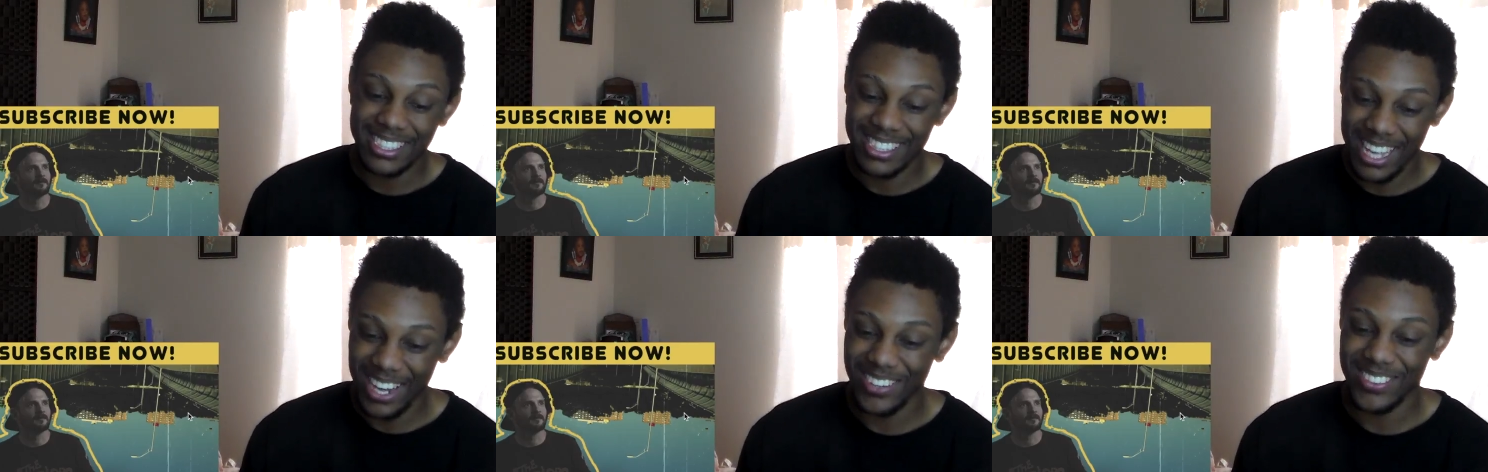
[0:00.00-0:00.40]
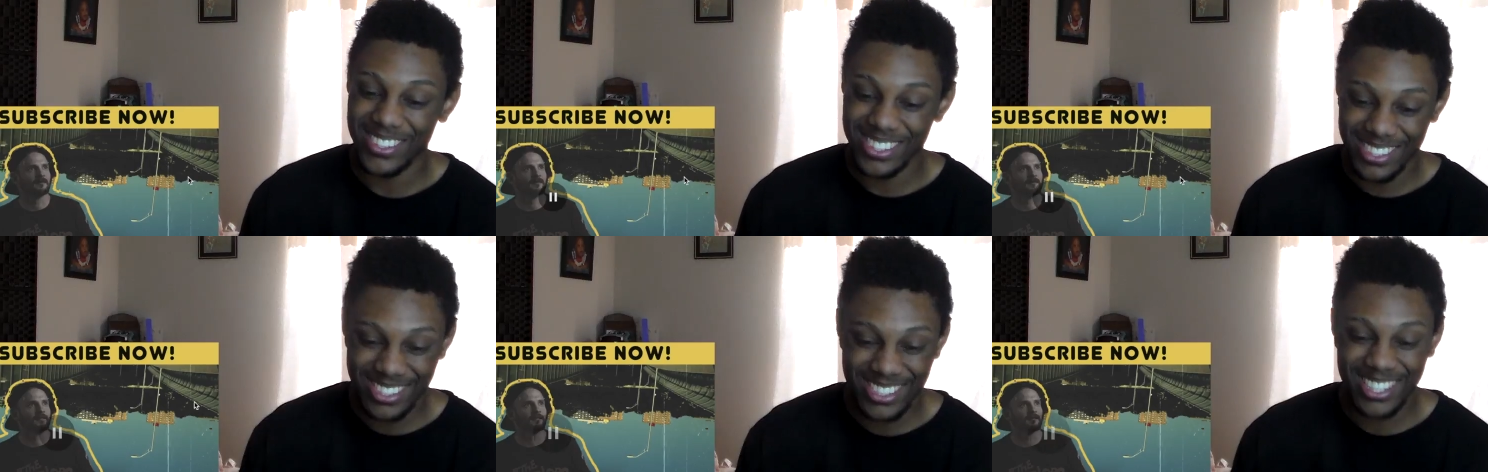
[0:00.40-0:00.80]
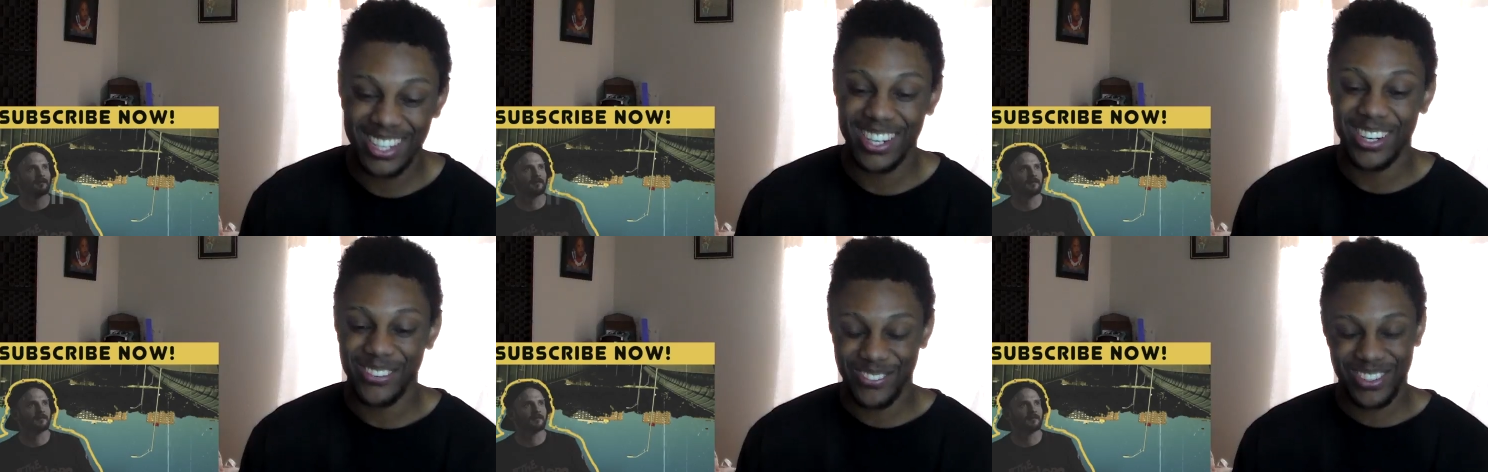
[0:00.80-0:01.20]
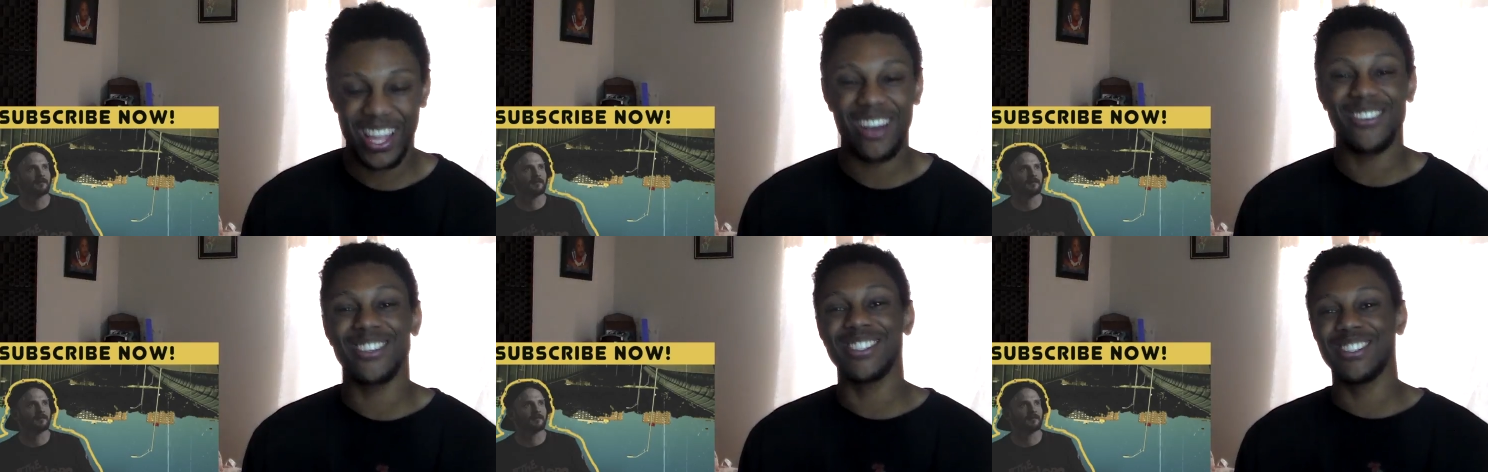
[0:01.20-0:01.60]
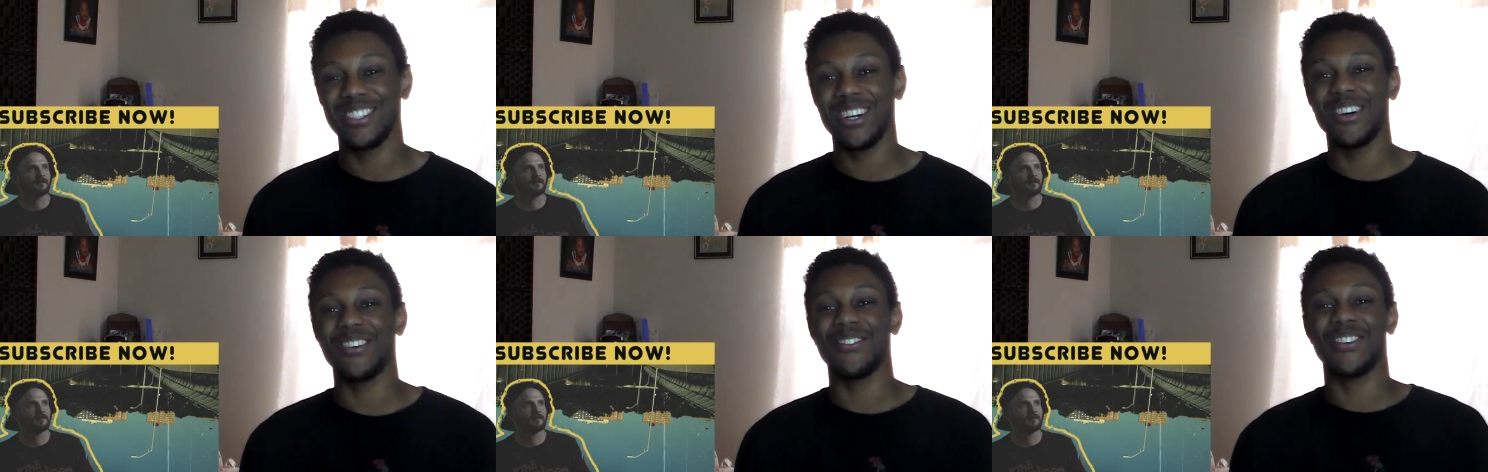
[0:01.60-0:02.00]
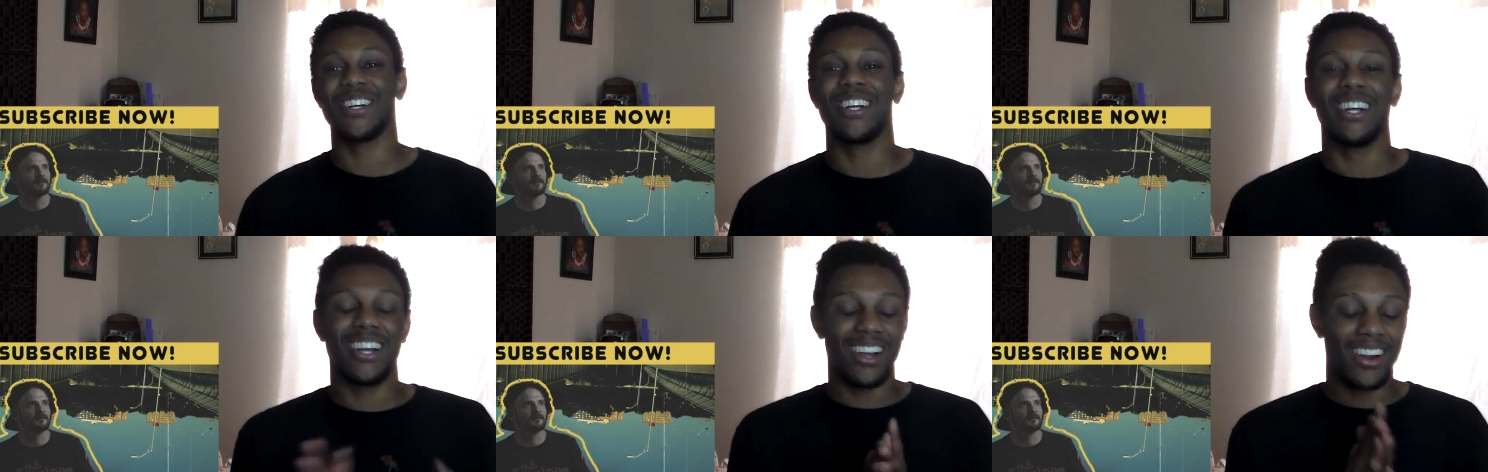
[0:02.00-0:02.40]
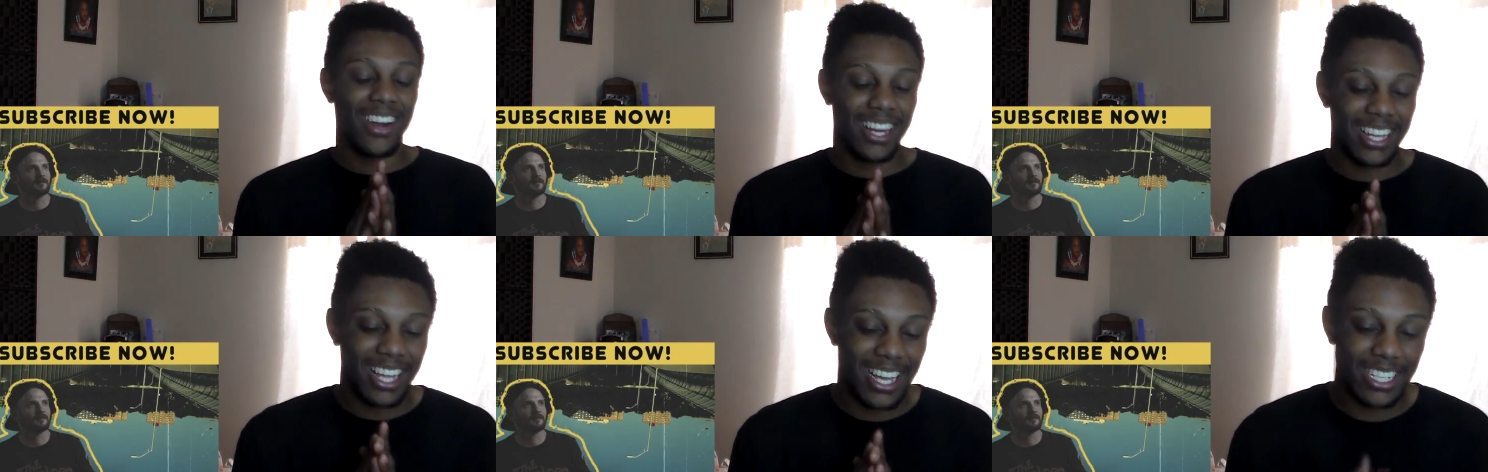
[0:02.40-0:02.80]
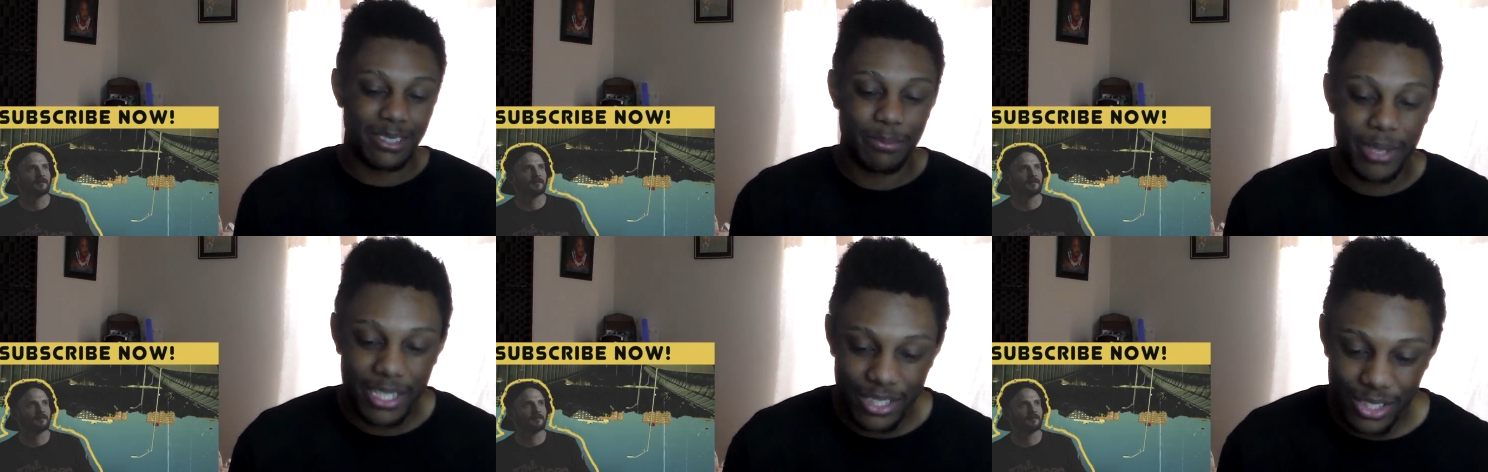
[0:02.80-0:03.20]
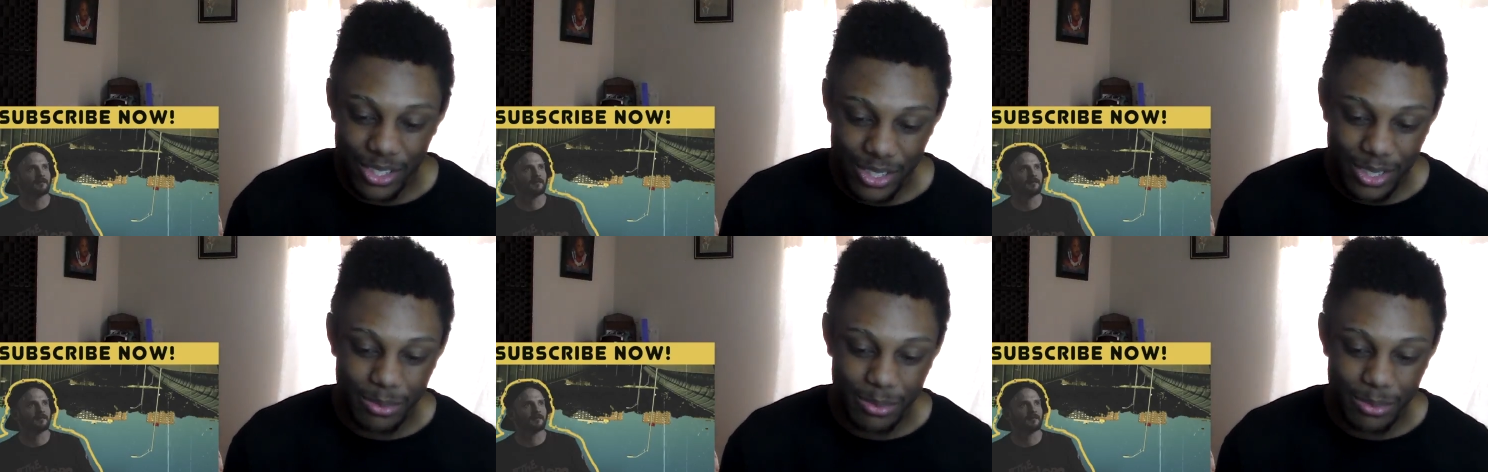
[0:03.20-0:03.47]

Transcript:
Speaker 1: That was tough. That was dope. Alright guys, make sure you